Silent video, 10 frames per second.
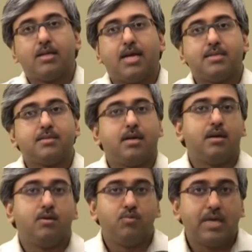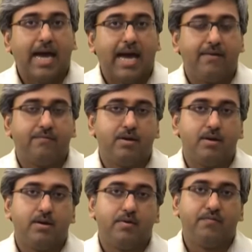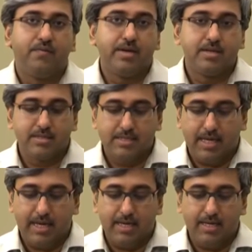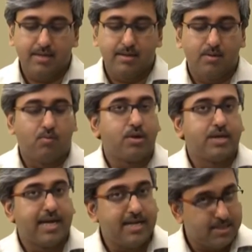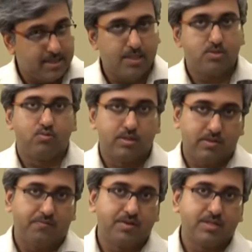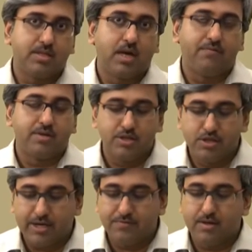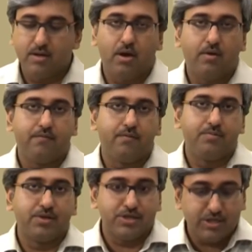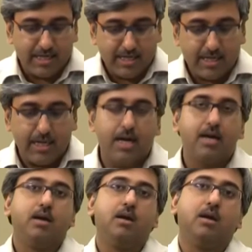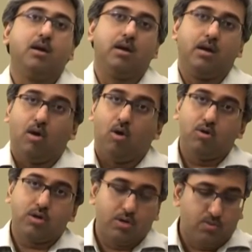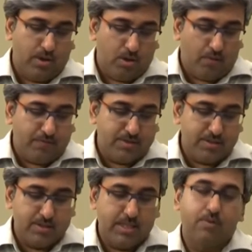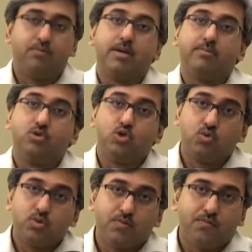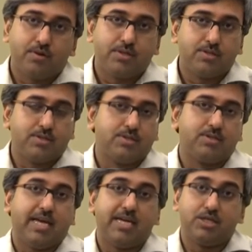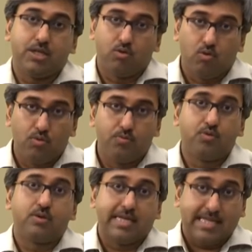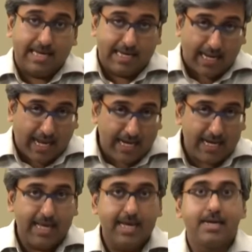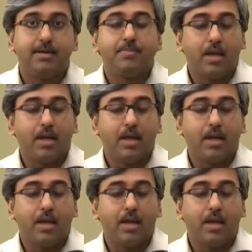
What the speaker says: Thus, we have figures like Warren Hastings, who was the first Governor General of British India, or colonial officers like William Jones, for instance, H.T. Colebrook, Nathaniel Halhed,